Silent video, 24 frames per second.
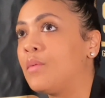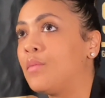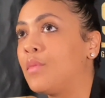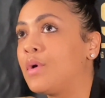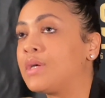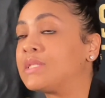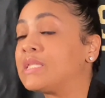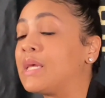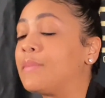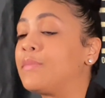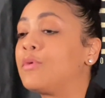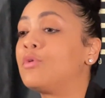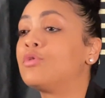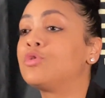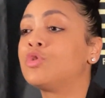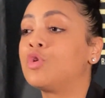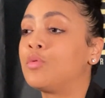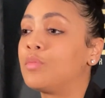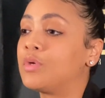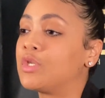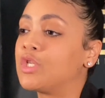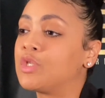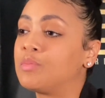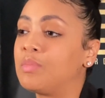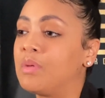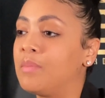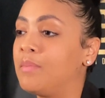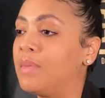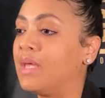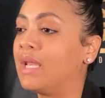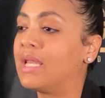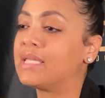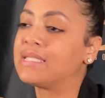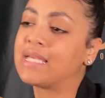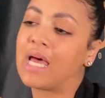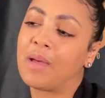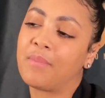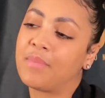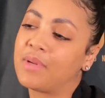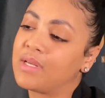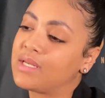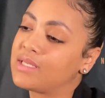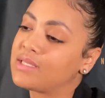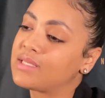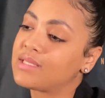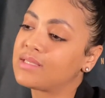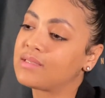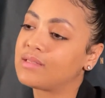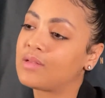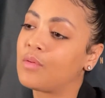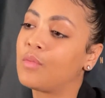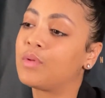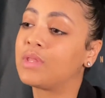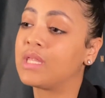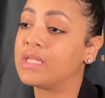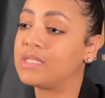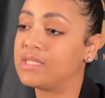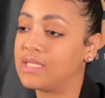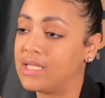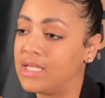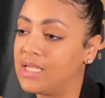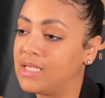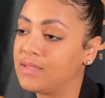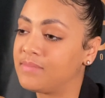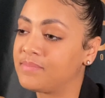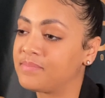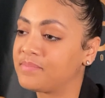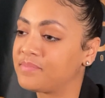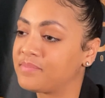Except YouTube would just be Mila Topicz with a Z.